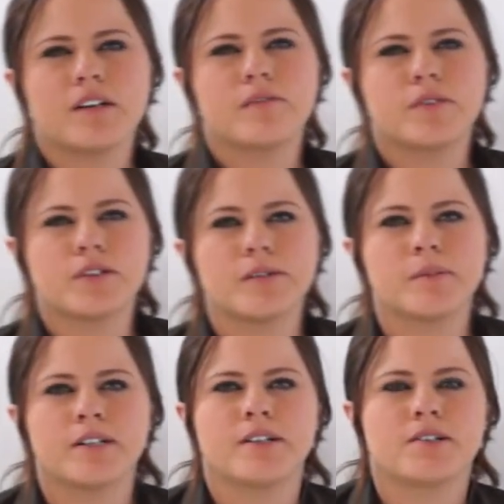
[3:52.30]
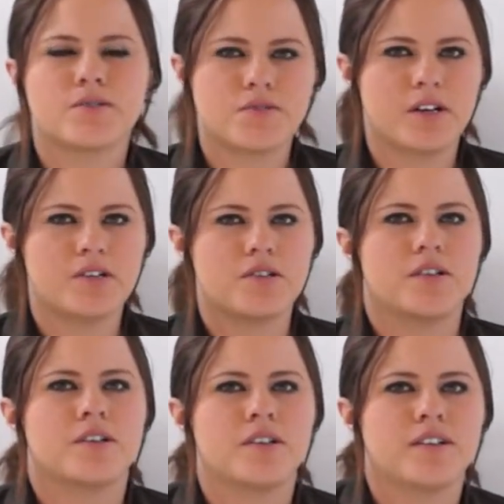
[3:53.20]
and verb
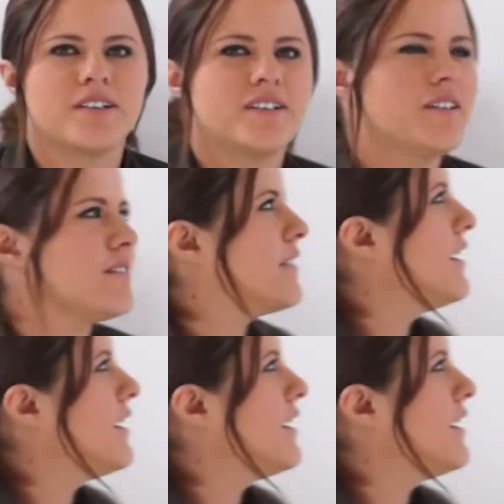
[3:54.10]
structure. All